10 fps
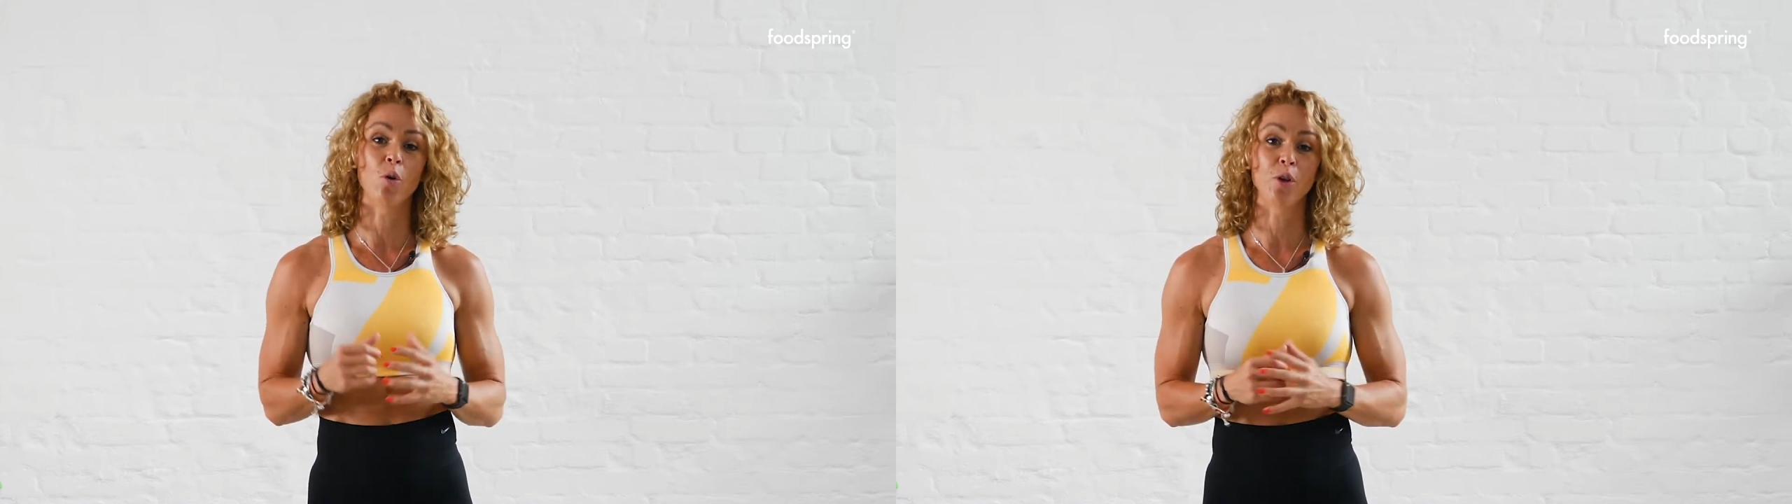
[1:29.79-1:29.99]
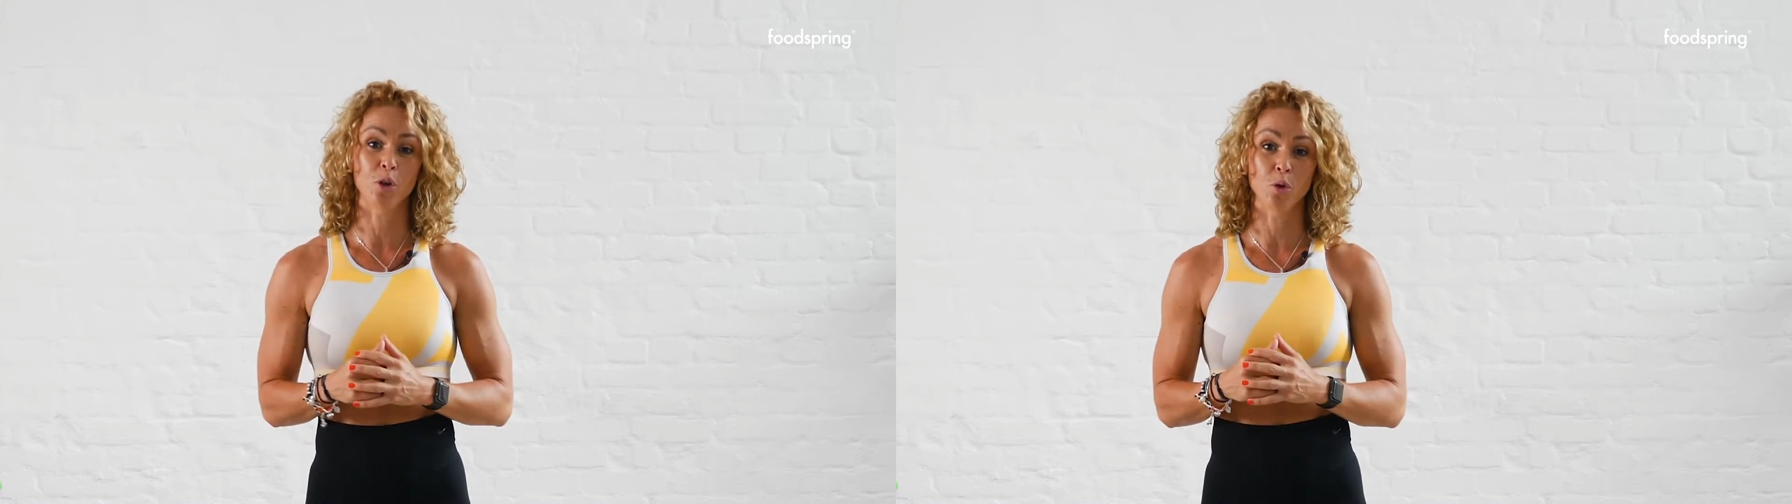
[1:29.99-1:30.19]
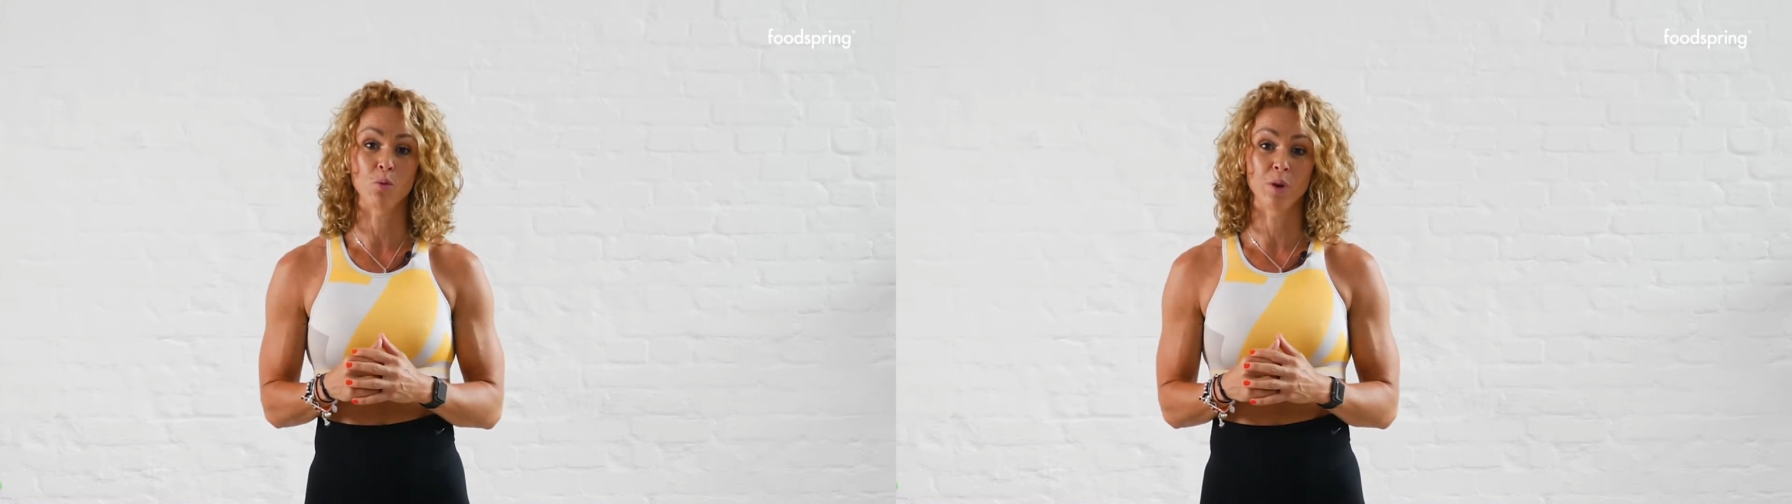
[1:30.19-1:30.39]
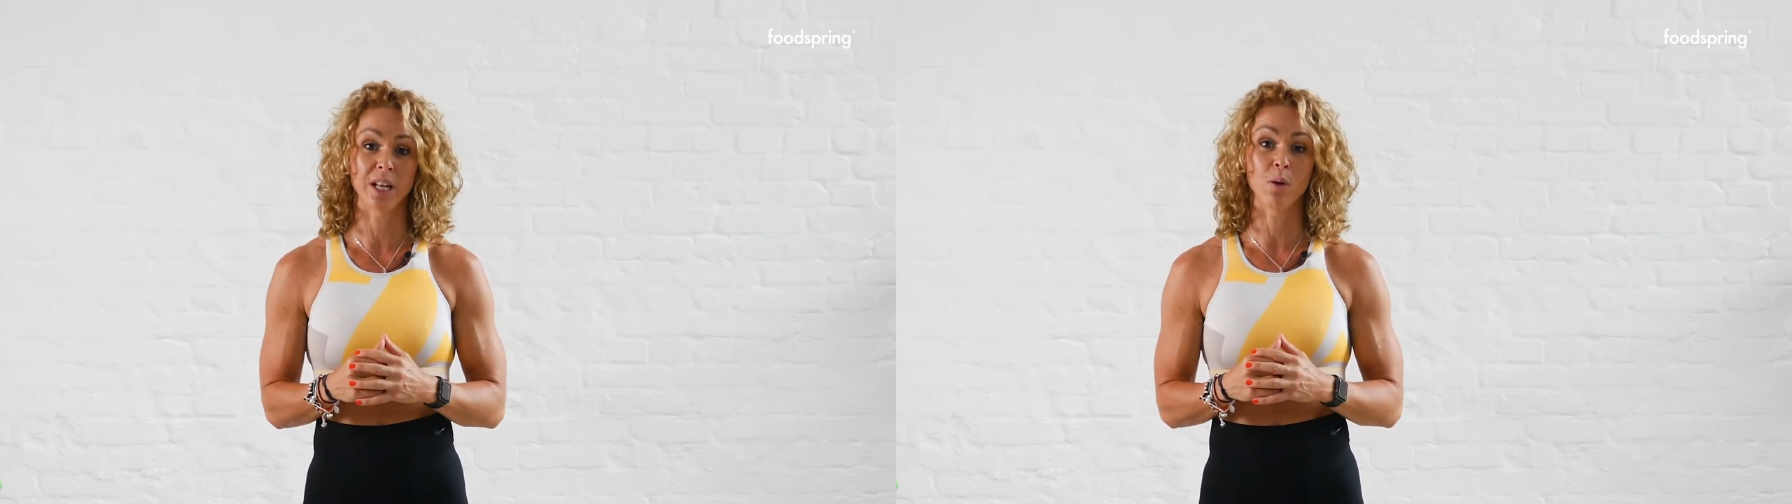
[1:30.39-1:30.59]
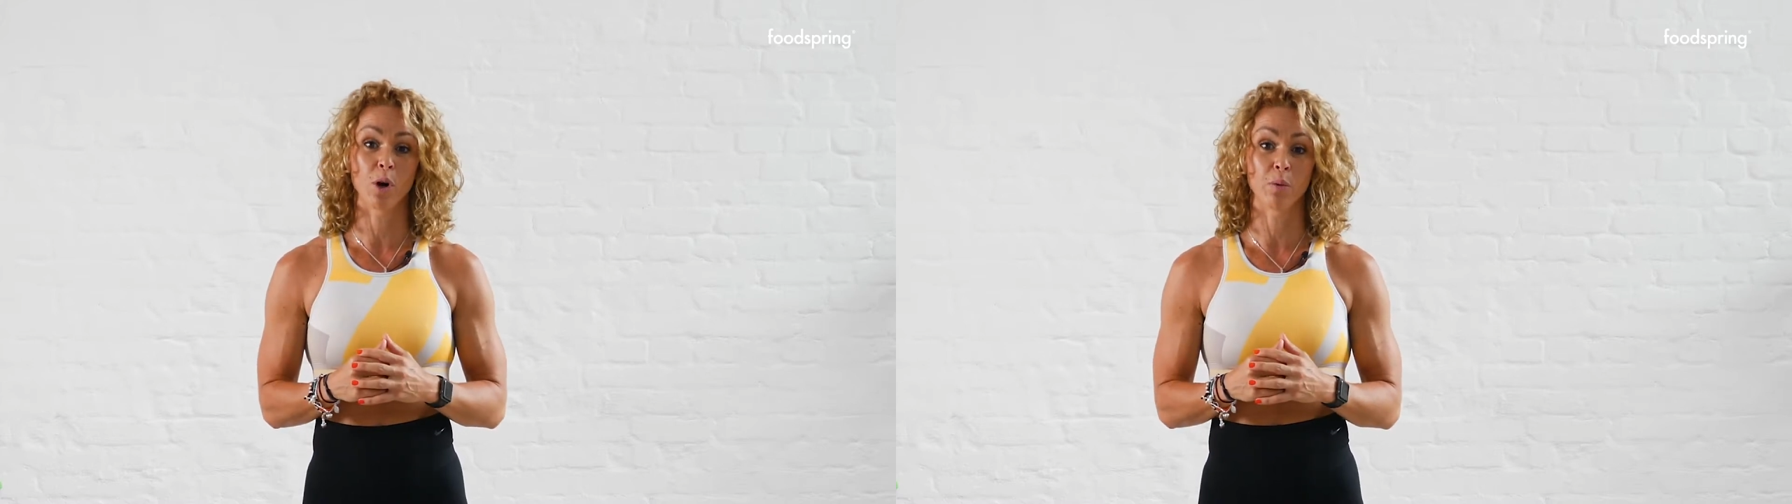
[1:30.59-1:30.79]
that you
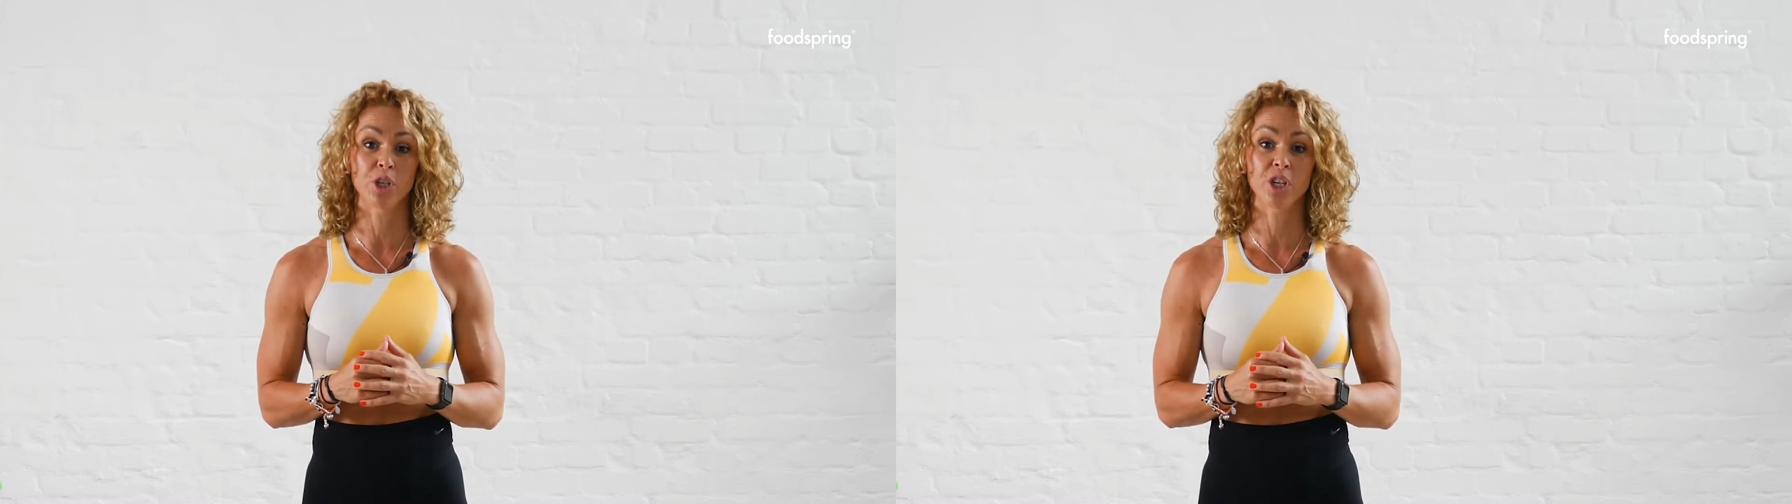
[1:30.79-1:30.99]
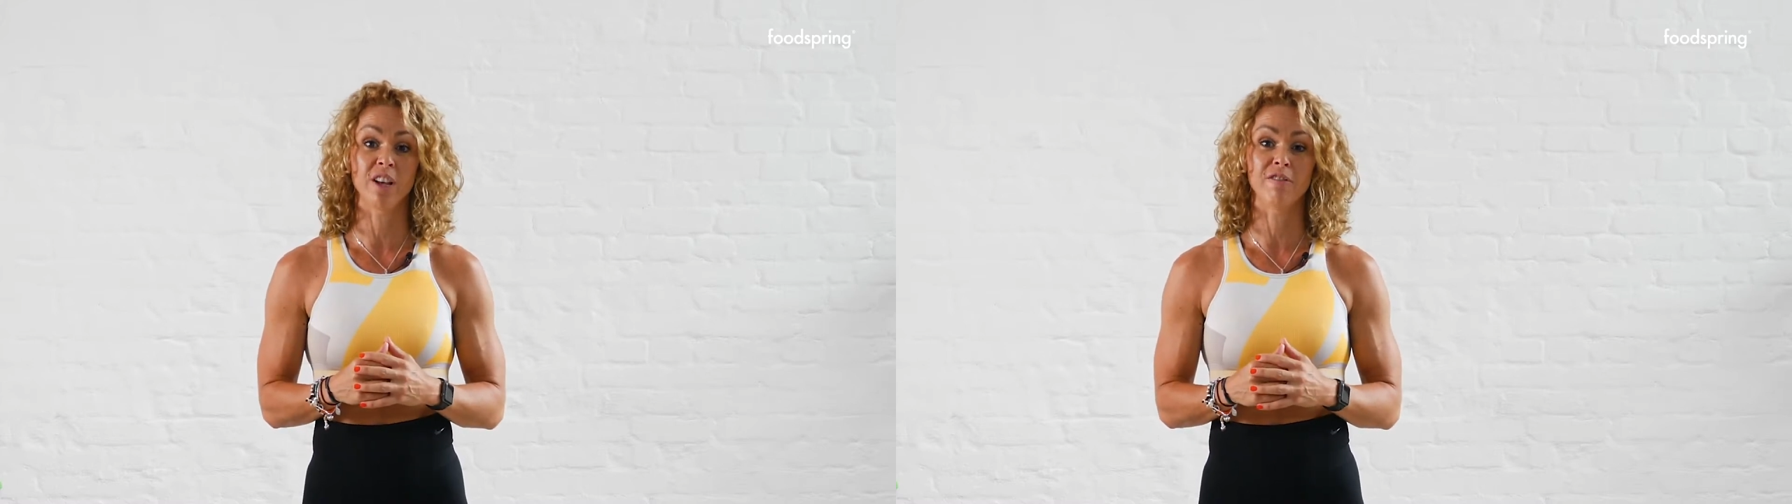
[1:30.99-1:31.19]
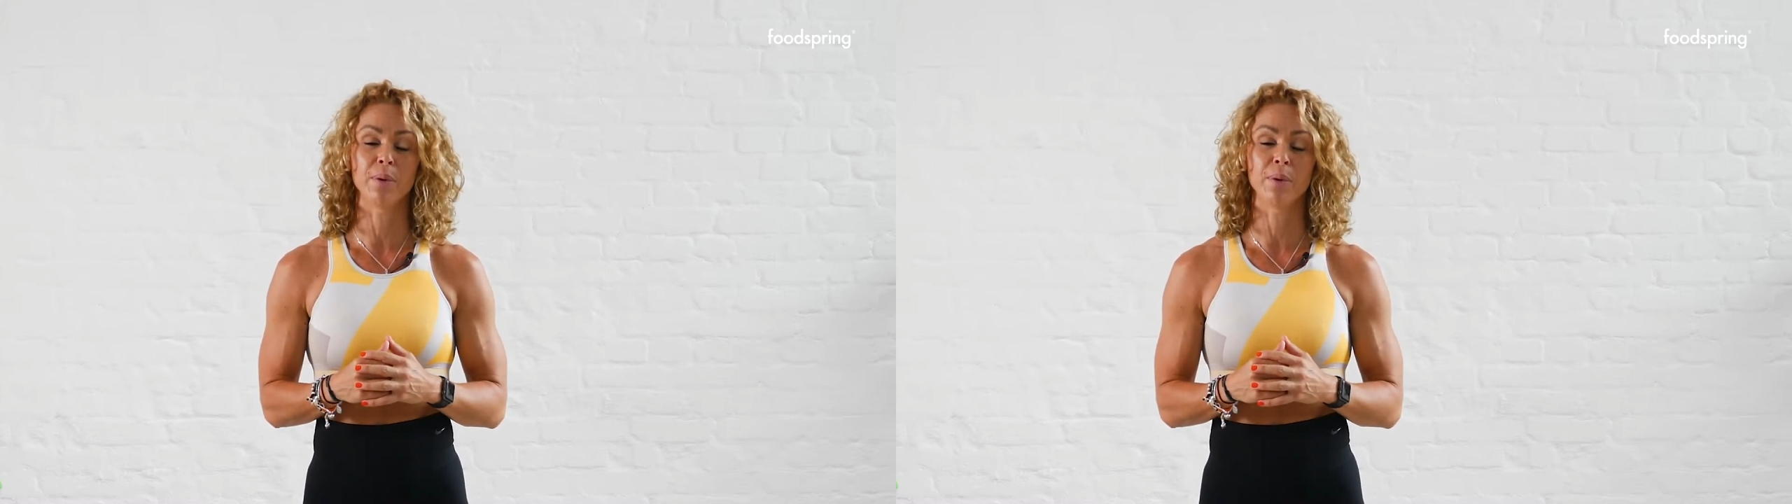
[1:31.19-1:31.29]
really want to achieve